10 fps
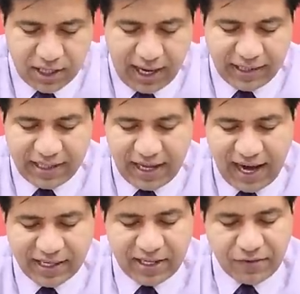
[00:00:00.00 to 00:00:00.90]
and they
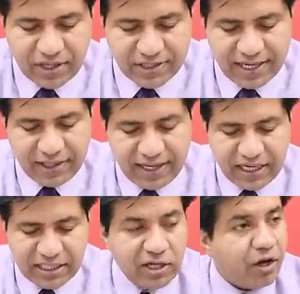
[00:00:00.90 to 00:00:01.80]
had the recent
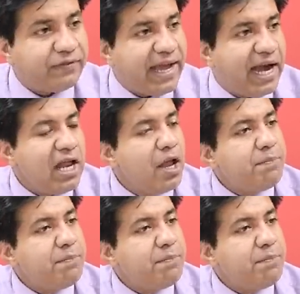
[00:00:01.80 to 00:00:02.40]
dating of that.